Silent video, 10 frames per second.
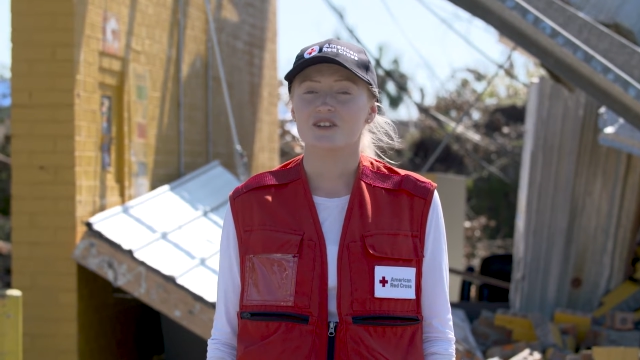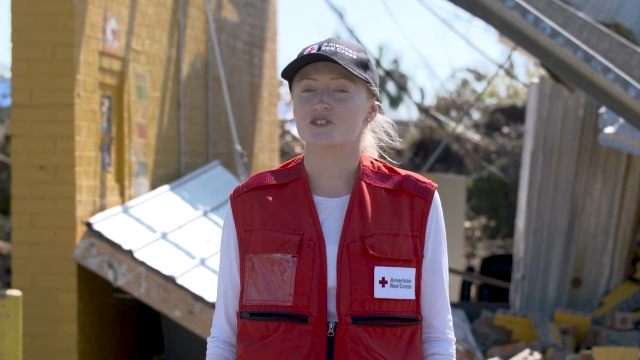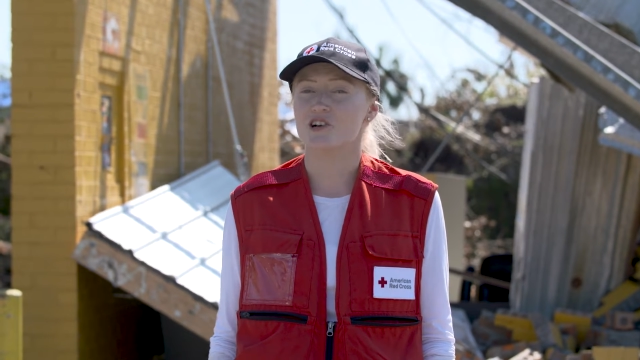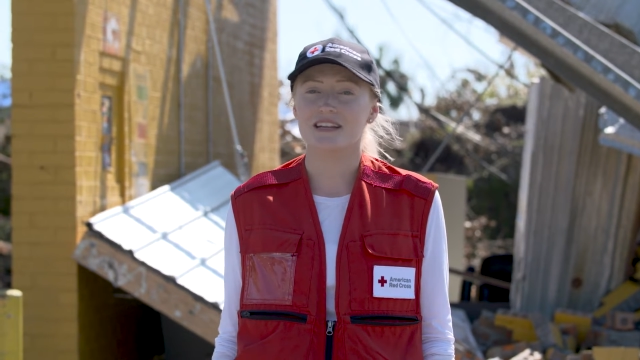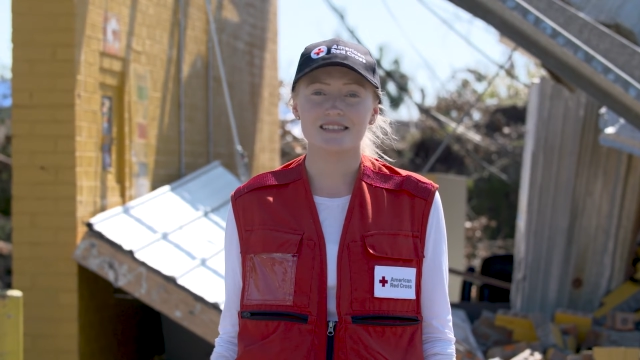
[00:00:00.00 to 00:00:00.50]

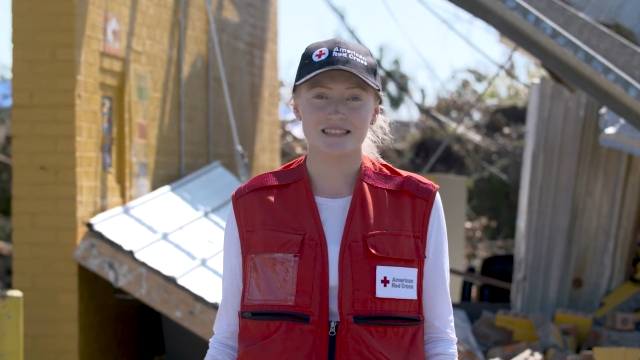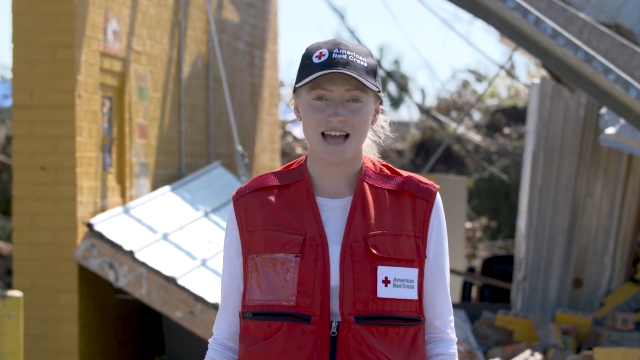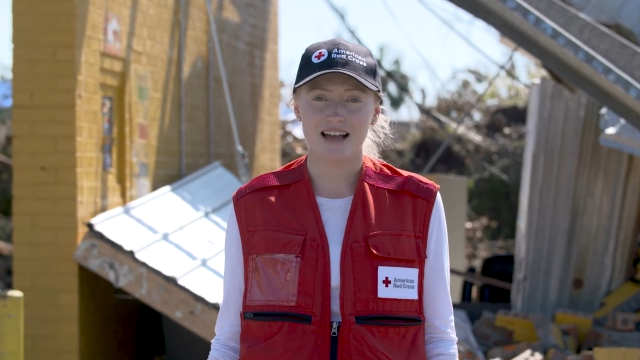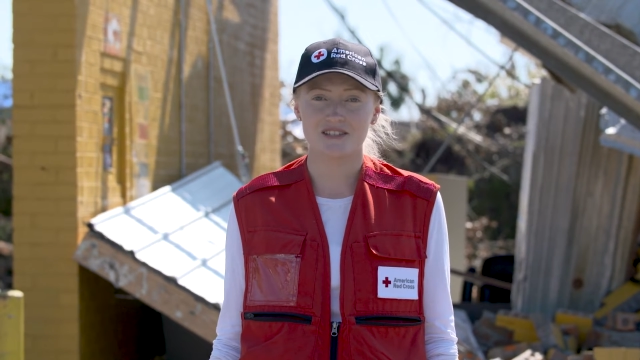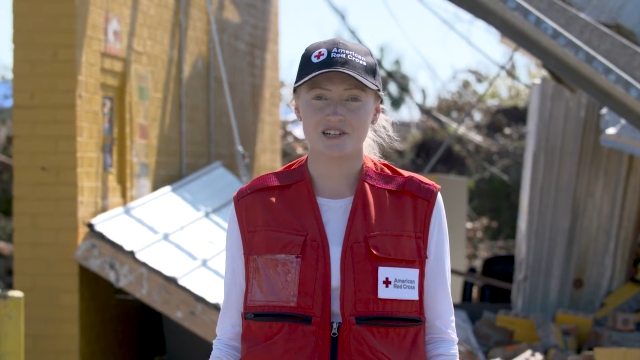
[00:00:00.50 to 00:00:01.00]
During
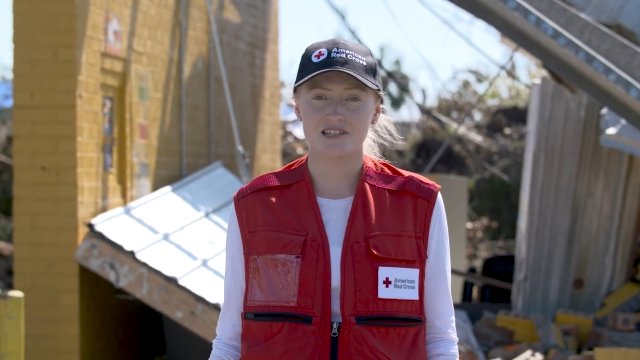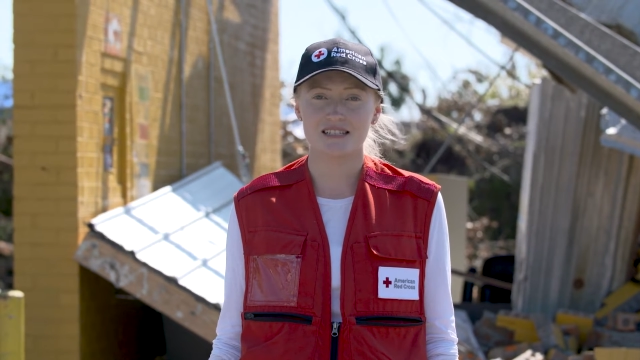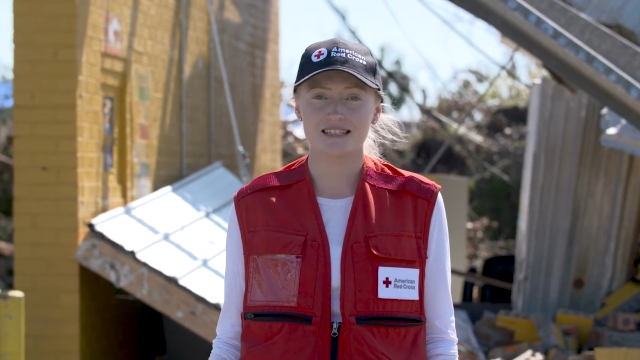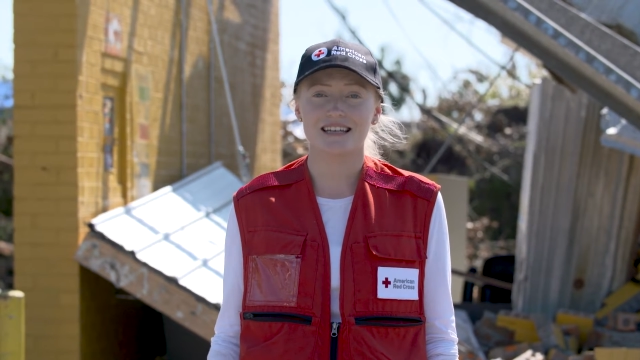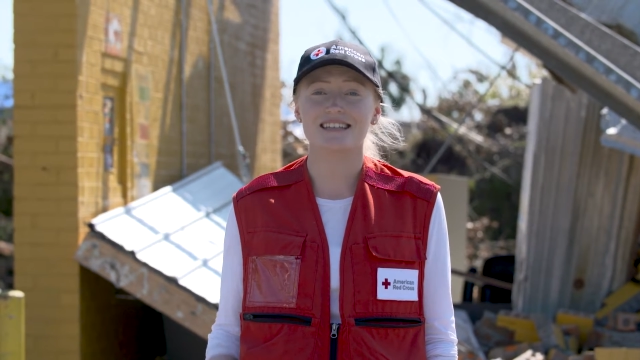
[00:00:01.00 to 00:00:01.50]

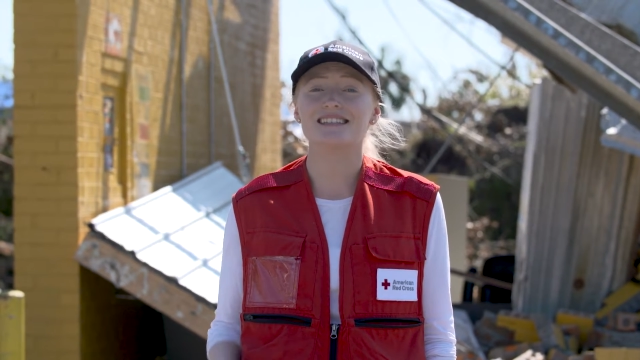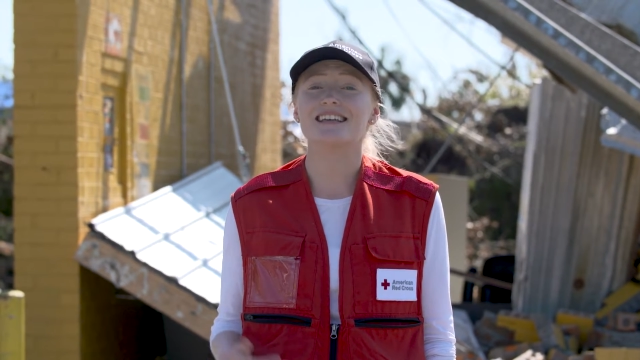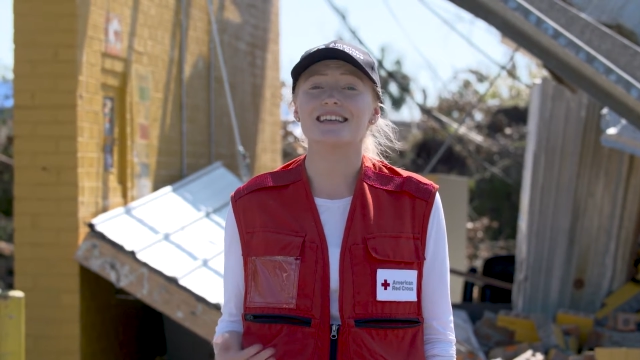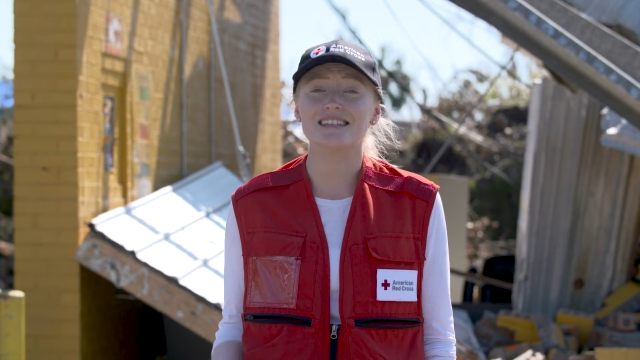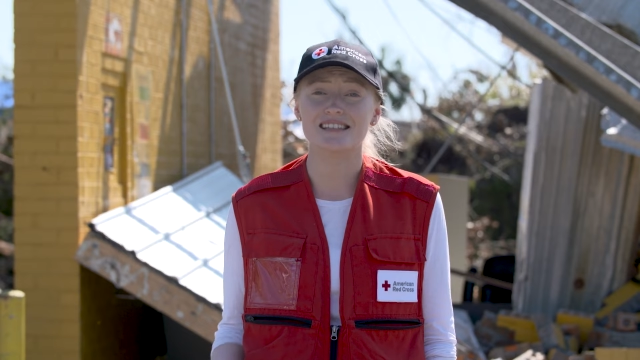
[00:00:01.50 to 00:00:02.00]
disasters, it's
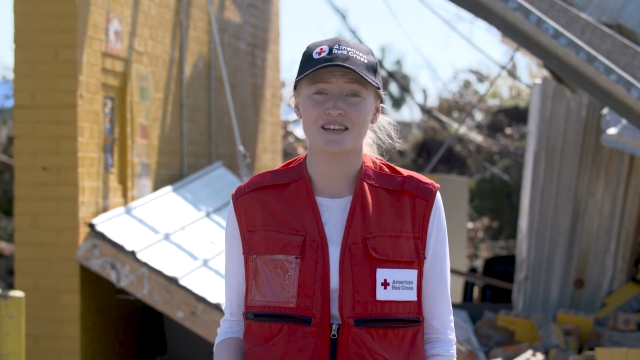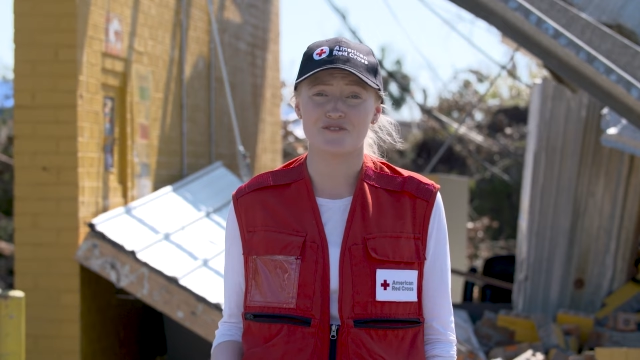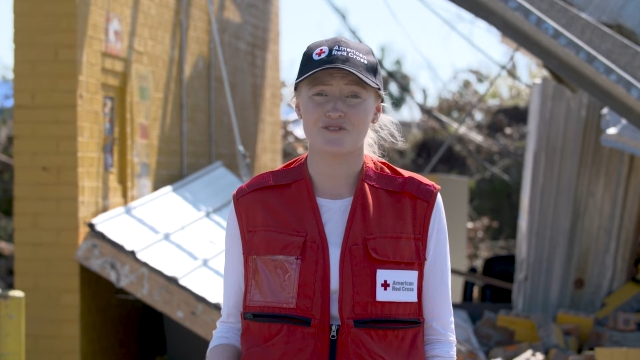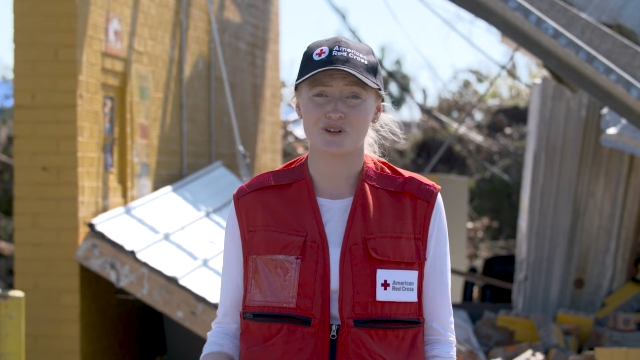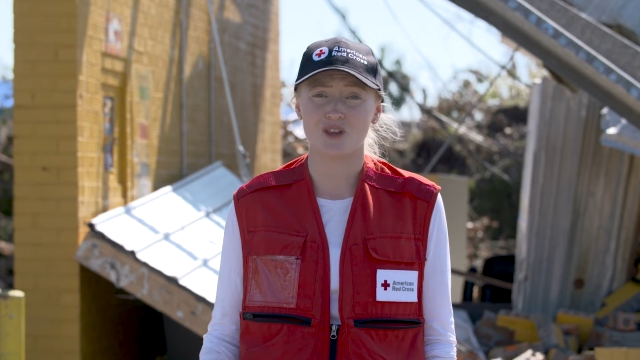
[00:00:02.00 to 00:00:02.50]
easy
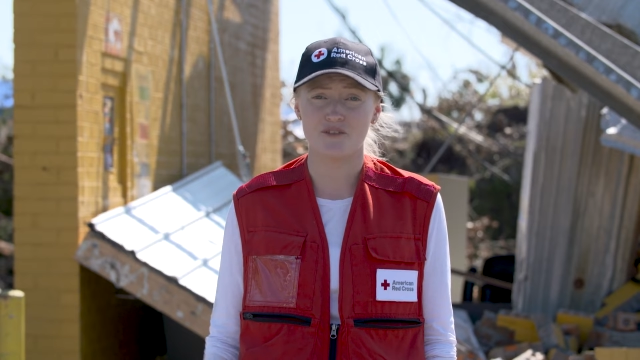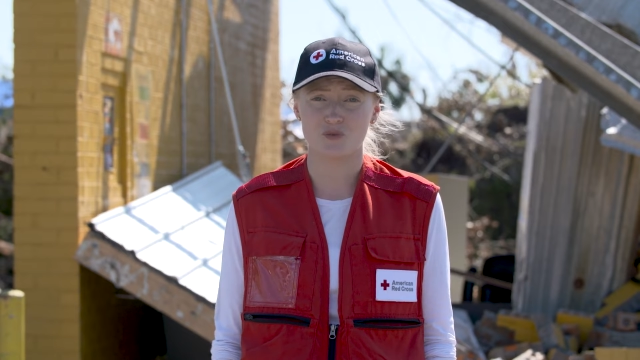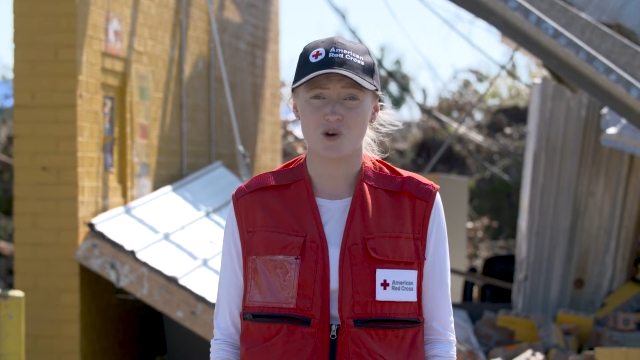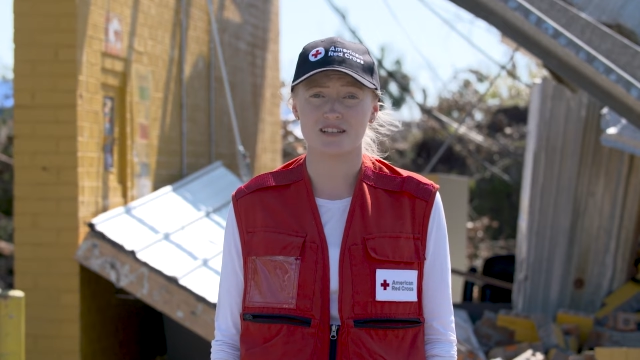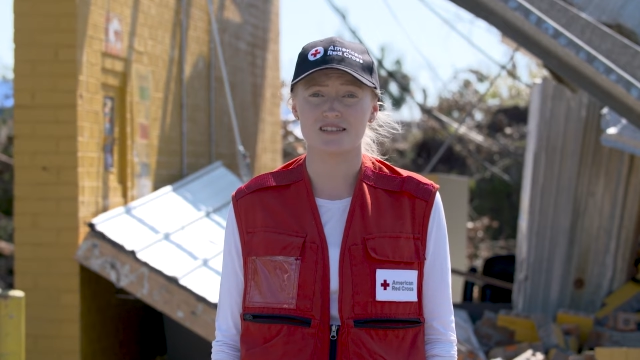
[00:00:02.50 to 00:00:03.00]
for
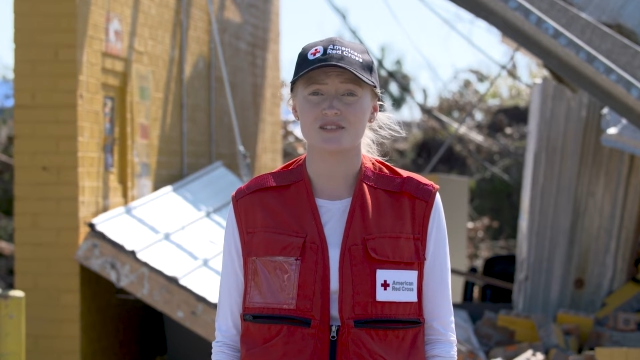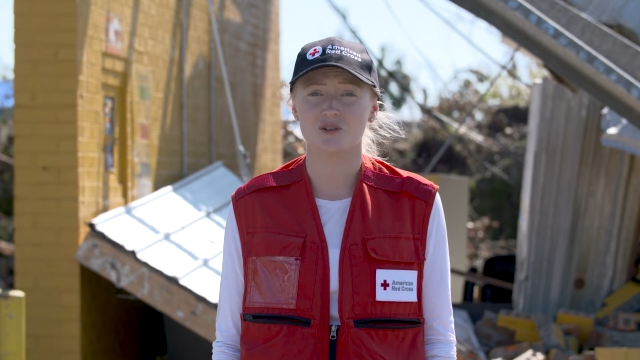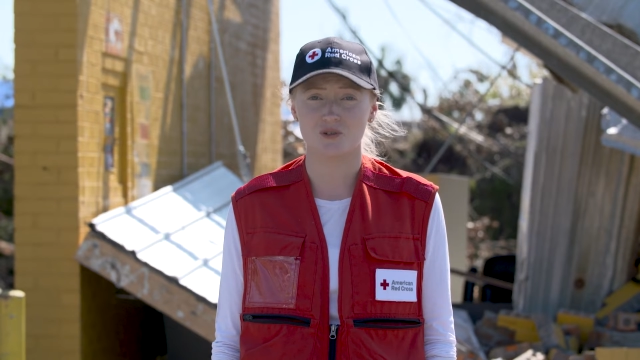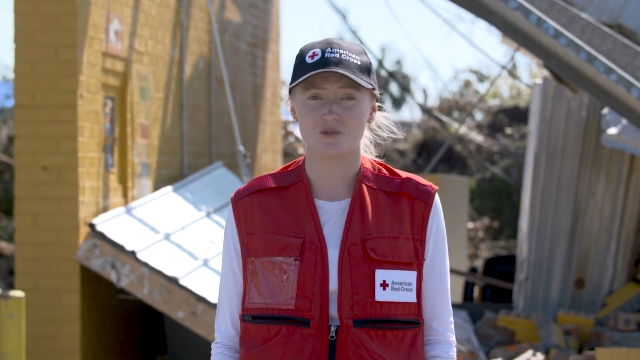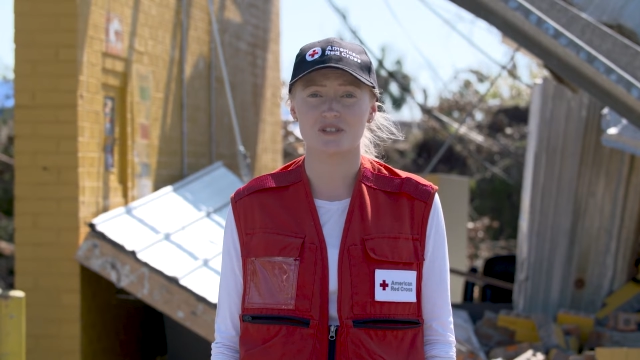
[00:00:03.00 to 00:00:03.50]
loved ones
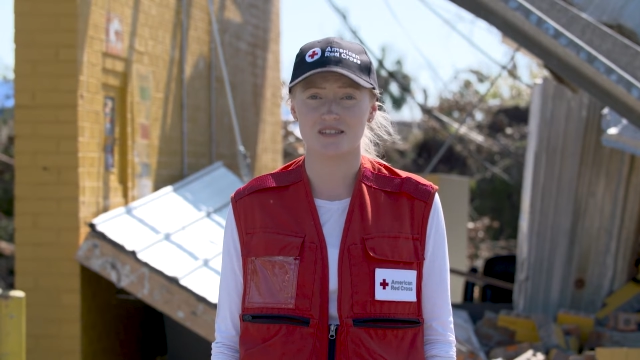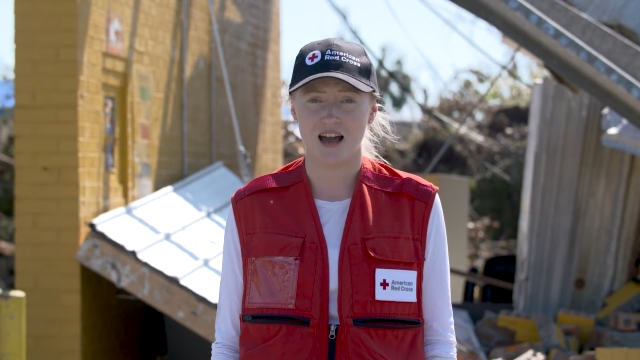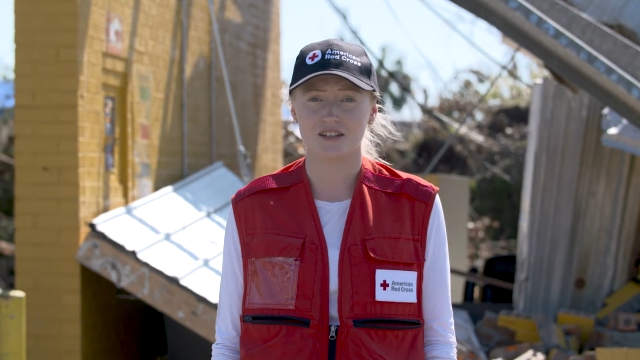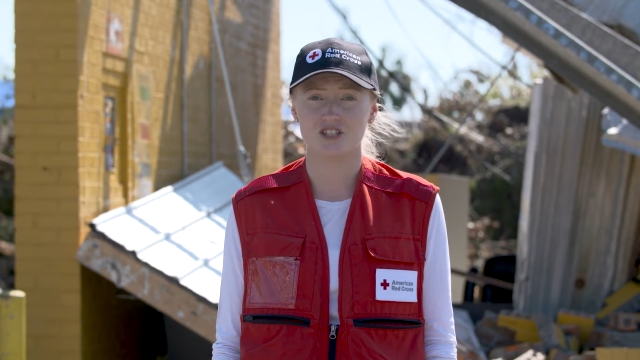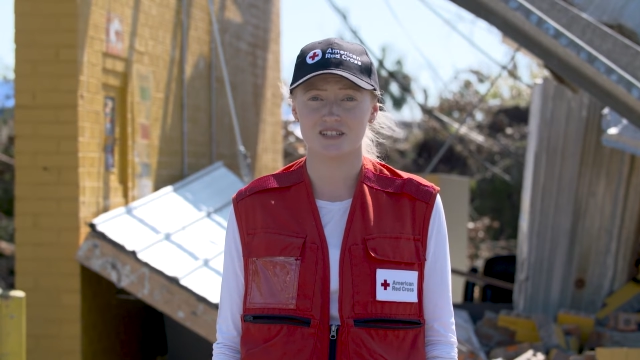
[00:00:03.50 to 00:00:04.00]
to lose
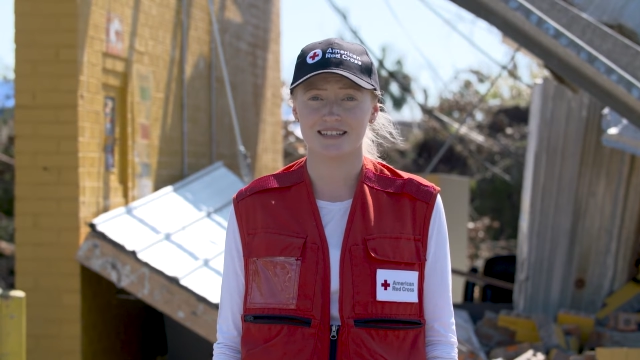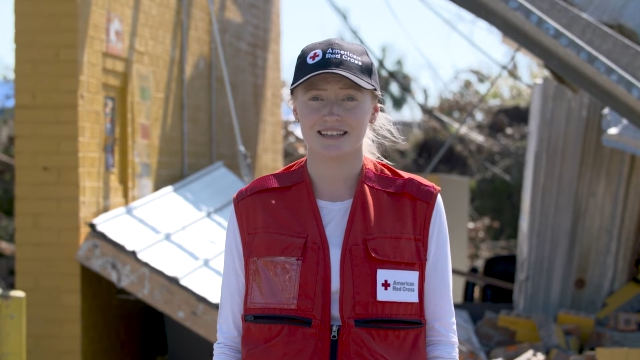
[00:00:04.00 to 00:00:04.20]
touch.